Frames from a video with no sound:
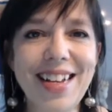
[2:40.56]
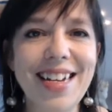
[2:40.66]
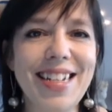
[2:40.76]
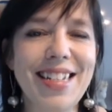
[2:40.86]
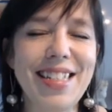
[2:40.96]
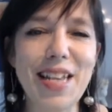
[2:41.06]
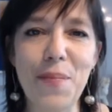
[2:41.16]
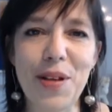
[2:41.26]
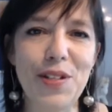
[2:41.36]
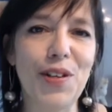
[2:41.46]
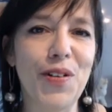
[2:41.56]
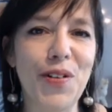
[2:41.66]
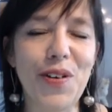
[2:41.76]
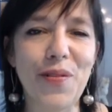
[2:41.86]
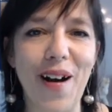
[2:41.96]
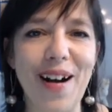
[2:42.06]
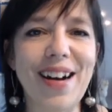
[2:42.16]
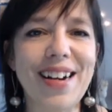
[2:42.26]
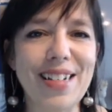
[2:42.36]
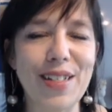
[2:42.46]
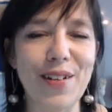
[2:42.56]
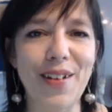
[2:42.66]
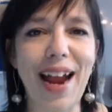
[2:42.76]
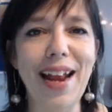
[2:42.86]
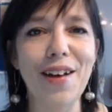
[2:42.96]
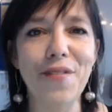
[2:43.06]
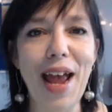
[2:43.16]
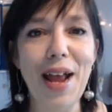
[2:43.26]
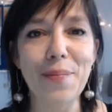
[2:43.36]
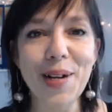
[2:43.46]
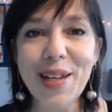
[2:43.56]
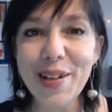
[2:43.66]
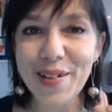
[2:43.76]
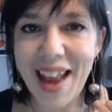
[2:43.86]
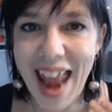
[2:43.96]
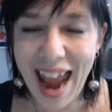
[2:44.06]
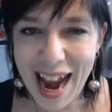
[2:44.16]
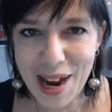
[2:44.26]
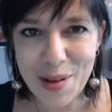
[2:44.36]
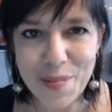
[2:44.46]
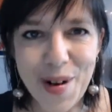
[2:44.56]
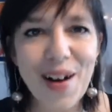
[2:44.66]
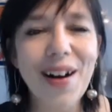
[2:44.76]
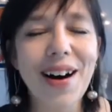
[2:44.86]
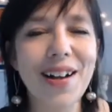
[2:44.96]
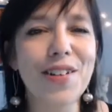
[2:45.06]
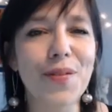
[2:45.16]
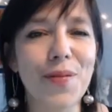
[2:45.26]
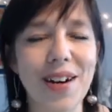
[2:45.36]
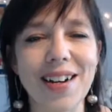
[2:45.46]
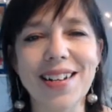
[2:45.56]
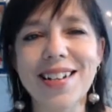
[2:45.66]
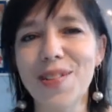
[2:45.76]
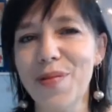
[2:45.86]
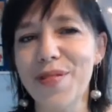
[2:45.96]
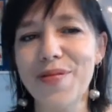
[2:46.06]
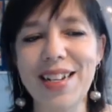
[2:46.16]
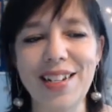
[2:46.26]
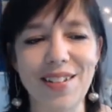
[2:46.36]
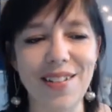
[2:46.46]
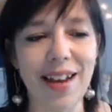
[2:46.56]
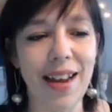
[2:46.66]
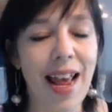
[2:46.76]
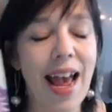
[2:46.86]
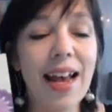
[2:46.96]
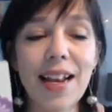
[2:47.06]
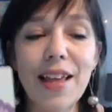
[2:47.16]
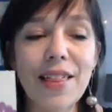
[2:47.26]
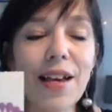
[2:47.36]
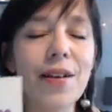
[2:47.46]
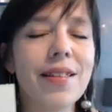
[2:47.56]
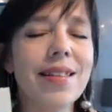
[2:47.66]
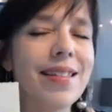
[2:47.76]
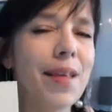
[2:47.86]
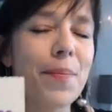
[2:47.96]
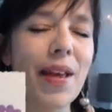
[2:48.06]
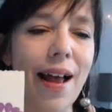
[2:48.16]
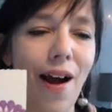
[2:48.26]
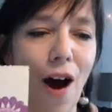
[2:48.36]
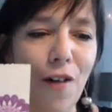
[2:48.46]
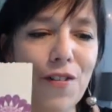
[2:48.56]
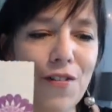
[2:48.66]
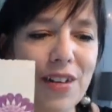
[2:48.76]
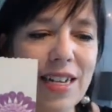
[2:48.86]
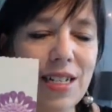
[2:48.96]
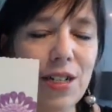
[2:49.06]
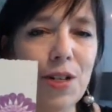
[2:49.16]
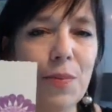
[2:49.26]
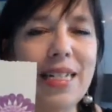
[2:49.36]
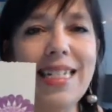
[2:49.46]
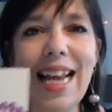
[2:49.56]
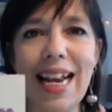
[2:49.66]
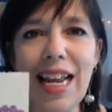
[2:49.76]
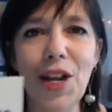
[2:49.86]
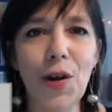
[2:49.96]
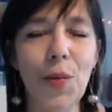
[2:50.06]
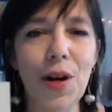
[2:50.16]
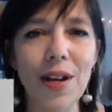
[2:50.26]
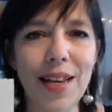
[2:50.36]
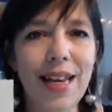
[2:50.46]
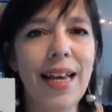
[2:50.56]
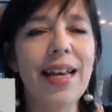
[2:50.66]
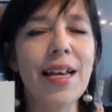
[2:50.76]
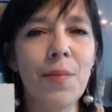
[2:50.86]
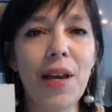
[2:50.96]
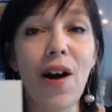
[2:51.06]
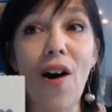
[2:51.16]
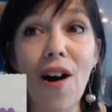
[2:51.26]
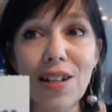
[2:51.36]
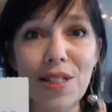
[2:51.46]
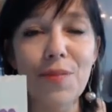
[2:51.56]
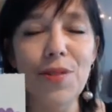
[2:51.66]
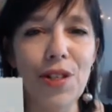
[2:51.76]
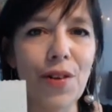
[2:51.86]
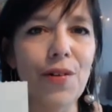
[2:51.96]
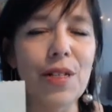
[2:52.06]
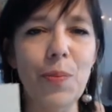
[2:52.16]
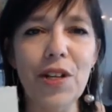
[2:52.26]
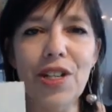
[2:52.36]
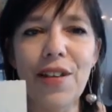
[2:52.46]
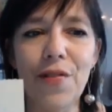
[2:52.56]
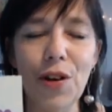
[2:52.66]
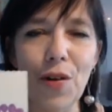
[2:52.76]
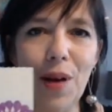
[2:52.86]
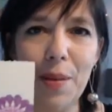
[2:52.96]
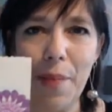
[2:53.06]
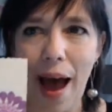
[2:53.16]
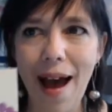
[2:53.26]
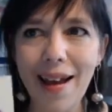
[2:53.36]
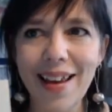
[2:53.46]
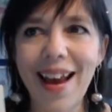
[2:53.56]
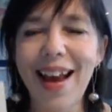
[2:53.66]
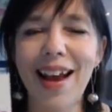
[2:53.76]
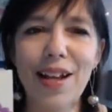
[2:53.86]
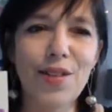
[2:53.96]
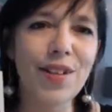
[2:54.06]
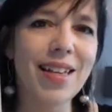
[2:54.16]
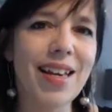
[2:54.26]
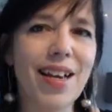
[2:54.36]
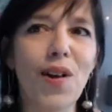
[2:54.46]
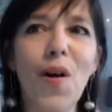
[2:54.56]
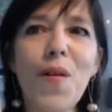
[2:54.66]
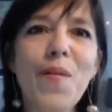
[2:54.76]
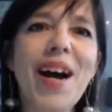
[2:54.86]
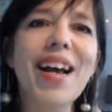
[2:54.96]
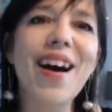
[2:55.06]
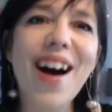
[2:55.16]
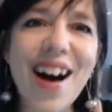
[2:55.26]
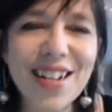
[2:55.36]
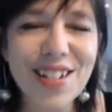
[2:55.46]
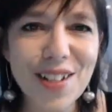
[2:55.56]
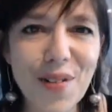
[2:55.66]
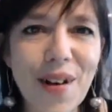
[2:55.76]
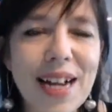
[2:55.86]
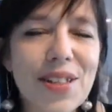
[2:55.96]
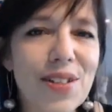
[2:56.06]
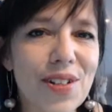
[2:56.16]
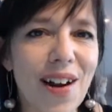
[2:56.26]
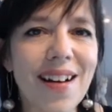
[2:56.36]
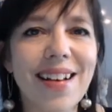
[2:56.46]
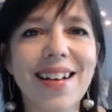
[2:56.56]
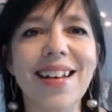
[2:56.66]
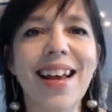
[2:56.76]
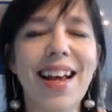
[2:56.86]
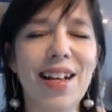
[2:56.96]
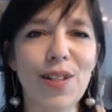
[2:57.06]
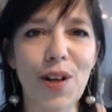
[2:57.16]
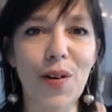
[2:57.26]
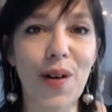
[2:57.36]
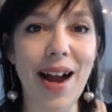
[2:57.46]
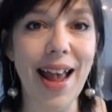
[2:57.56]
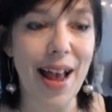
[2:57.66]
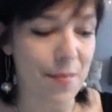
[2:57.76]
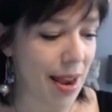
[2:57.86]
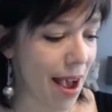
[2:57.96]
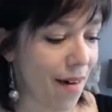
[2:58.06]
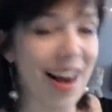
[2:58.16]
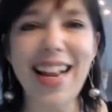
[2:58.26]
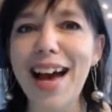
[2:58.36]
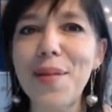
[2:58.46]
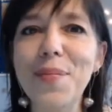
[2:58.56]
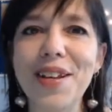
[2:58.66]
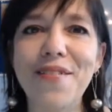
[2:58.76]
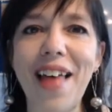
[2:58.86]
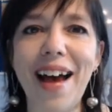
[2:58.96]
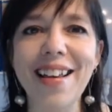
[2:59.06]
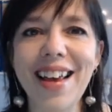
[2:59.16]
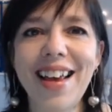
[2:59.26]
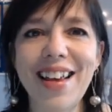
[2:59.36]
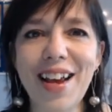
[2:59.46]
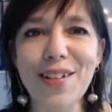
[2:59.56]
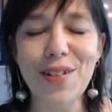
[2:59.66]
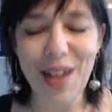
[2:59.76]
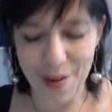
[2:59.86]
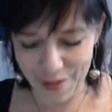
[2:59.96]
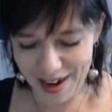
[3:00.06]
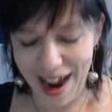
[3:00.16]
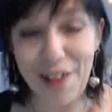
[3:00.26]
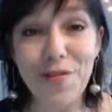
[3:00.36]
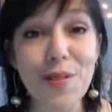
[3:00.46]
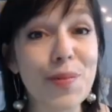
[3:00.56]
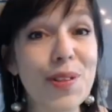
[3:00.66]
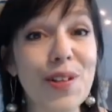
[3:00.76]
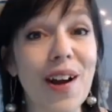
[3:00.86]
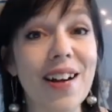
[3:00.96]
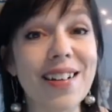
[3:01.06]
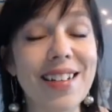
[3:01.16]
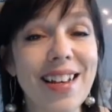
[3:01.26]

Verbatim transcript: to step into who you are as a creative. And putting your name on your work is one way to do that. And I think this is something I often forget to do, but dating your work can be awesome too, especially if you're going back and looking at, oh my gosh, look where I started and look where I am now. I had a bit of that yesterday when I filmed Start